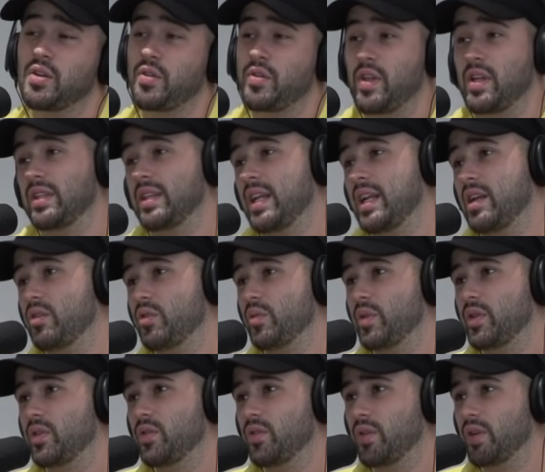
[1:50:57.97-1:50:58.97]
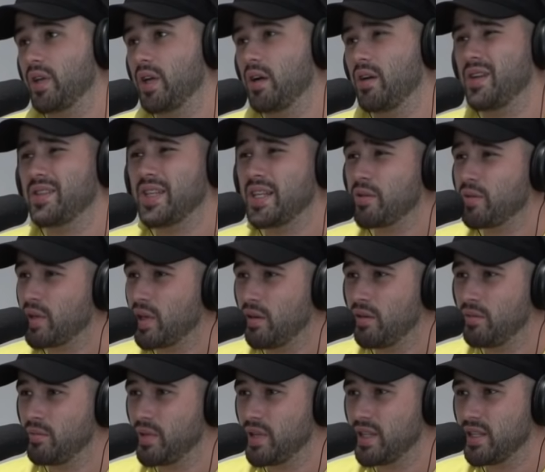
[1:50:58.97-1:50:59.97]
think that it would be cool to go. Is anyone
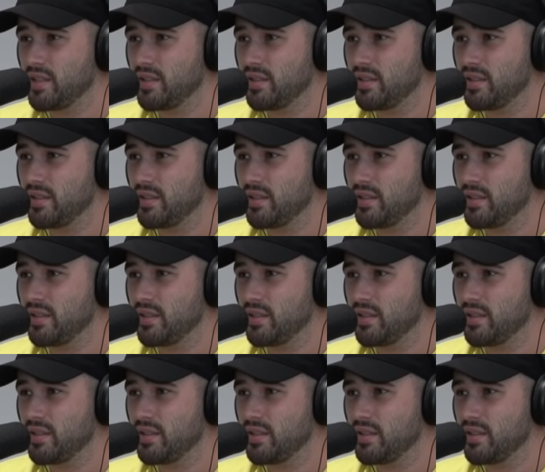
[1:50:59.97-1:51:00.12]
going with you?